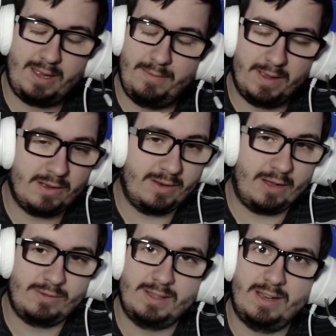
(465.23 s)
figured
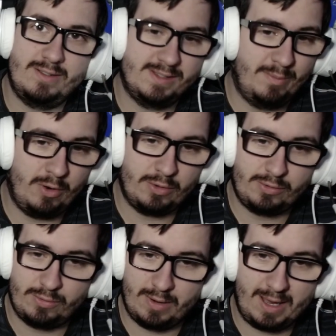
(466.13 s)
out that there is more
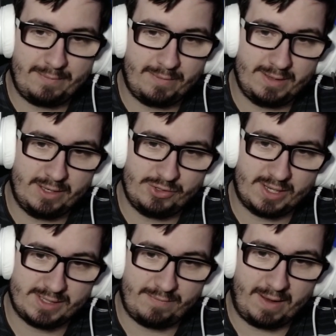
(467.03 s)
to life than
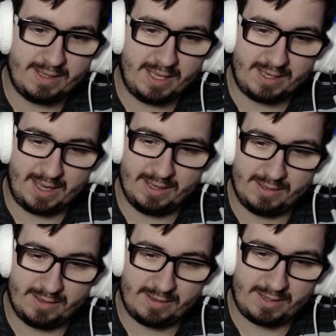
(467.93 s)
just fighting
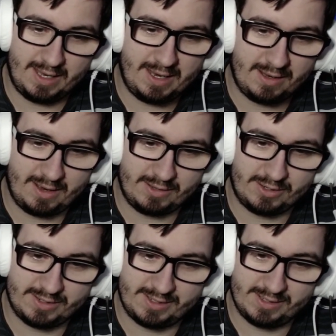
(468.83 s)
and killing
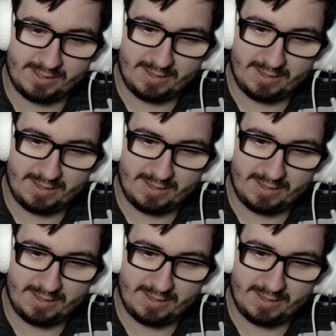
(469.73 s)
others.